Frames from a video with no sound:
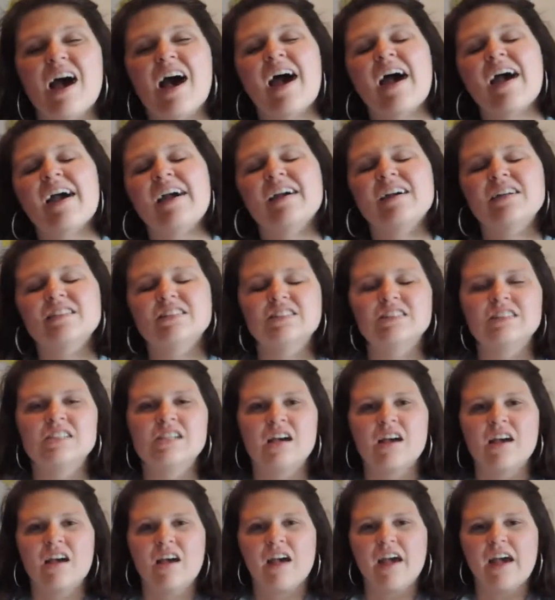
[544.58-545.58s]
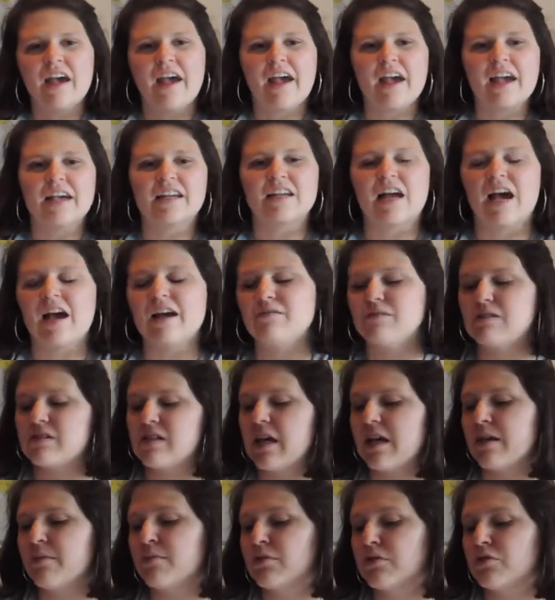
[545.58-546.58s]
high, and I was
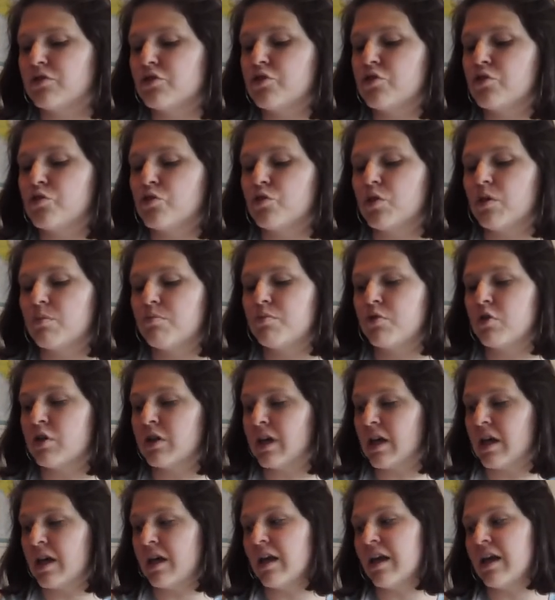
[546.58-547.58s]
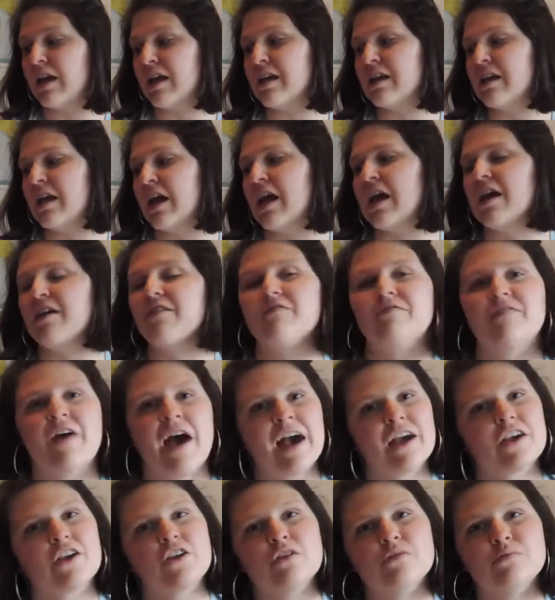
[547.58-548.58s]
able to put it in a
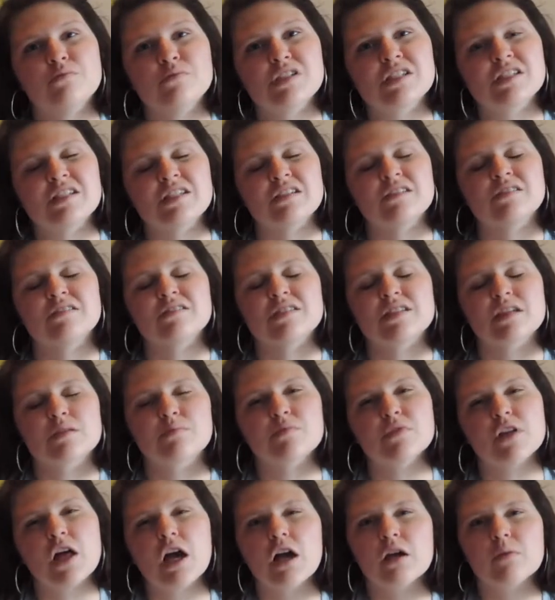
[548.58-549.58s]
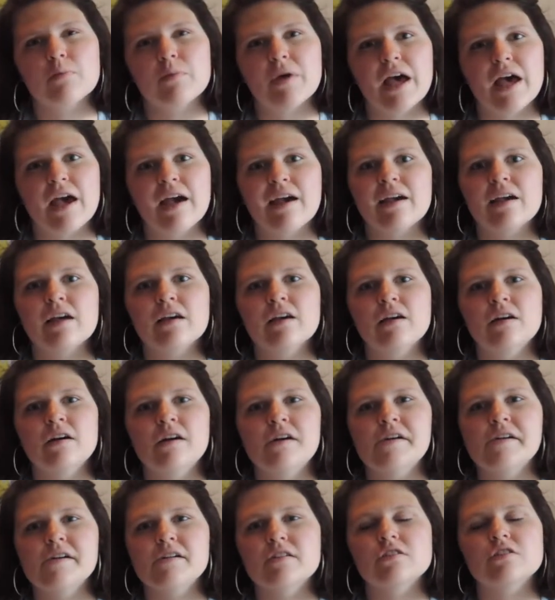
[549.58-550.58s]
vacuum seal Ziploc bag
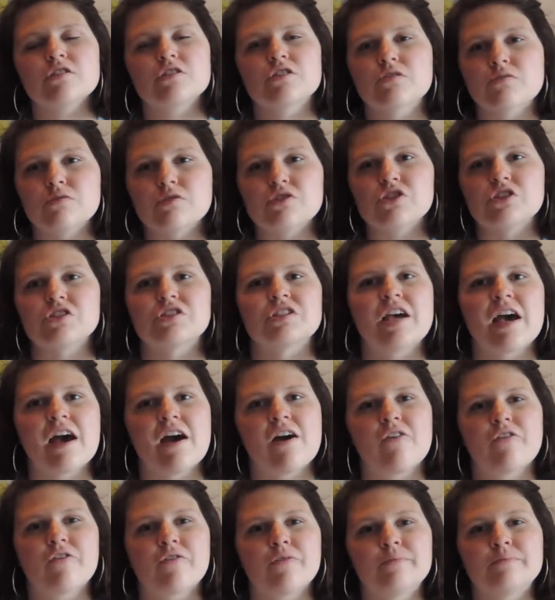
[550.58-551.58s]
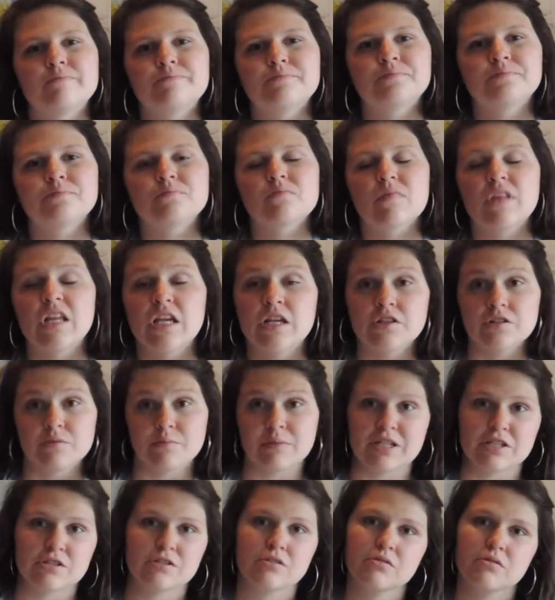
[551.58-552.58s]
to squish it down into
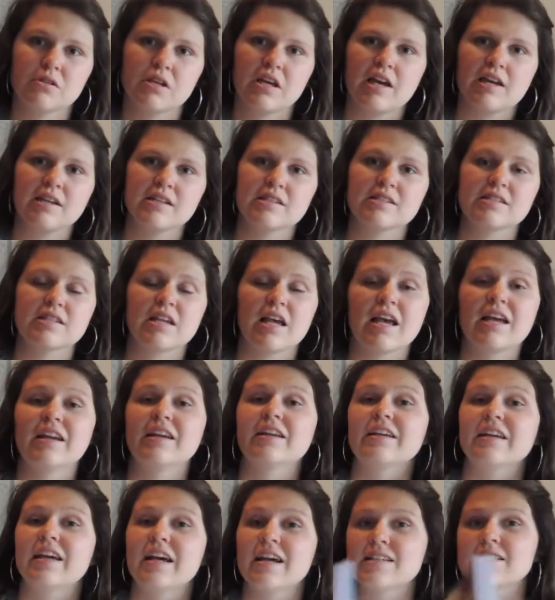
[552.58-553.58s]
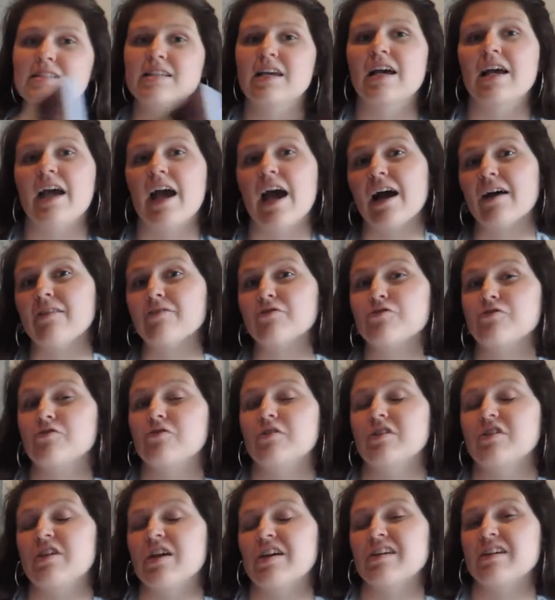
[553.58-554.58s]
my suitcase, and yes, I have
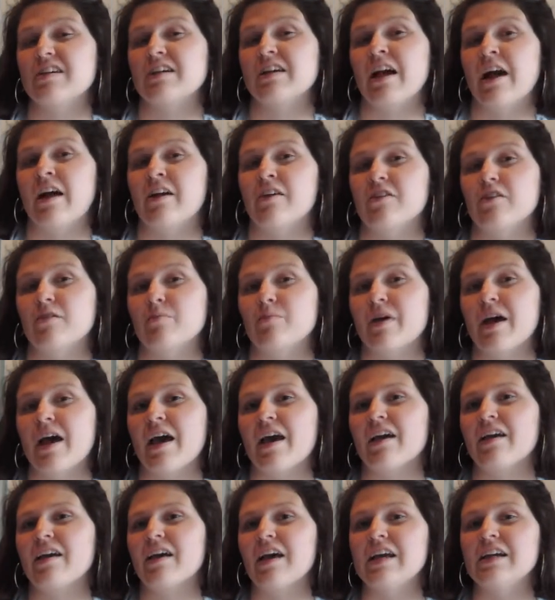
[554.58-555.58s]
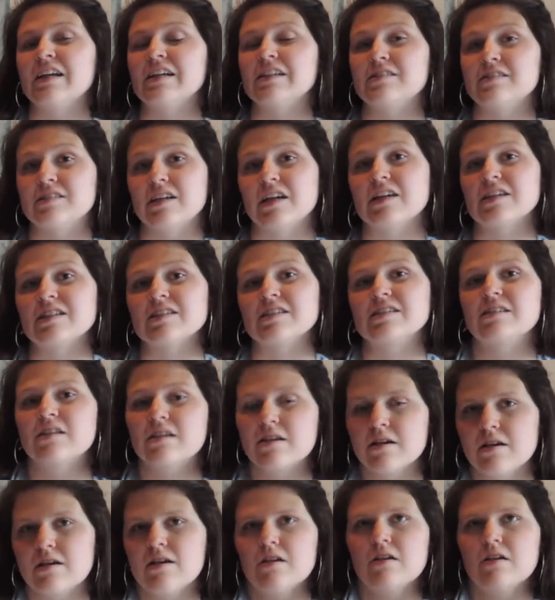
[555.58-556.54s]
taken it out of the bag, and it does